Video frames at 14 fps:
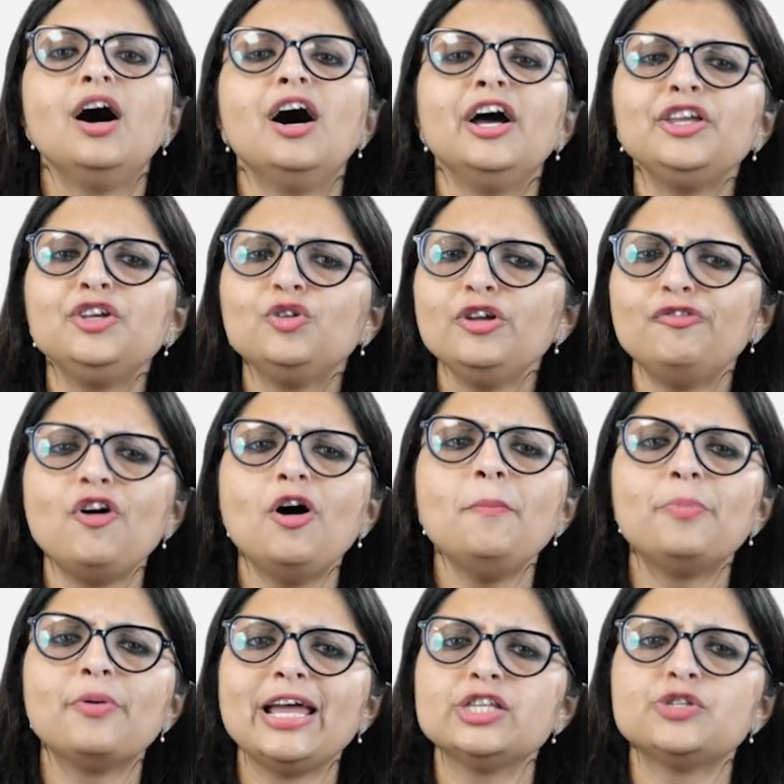A uniform
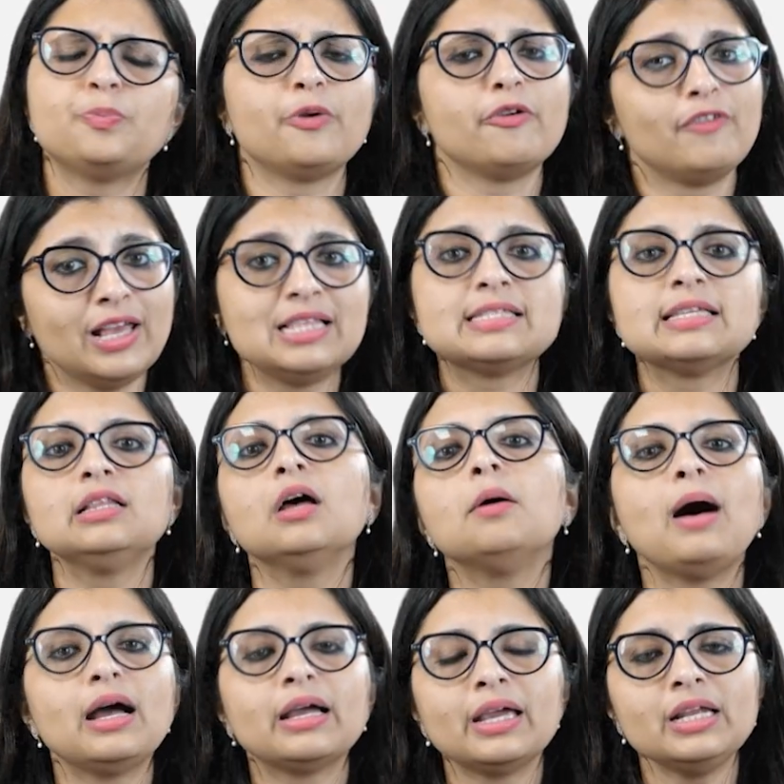price prevails in the
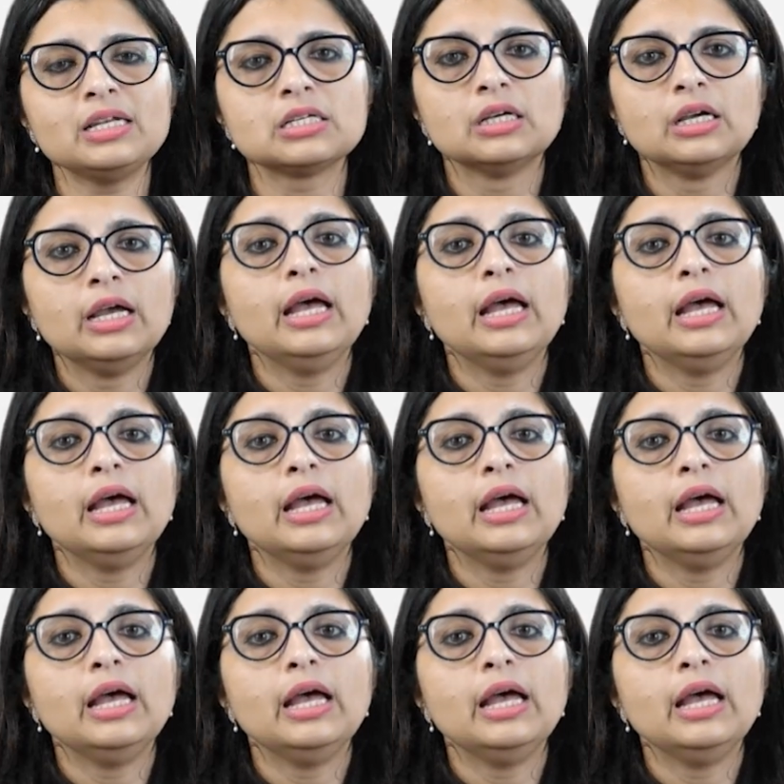market.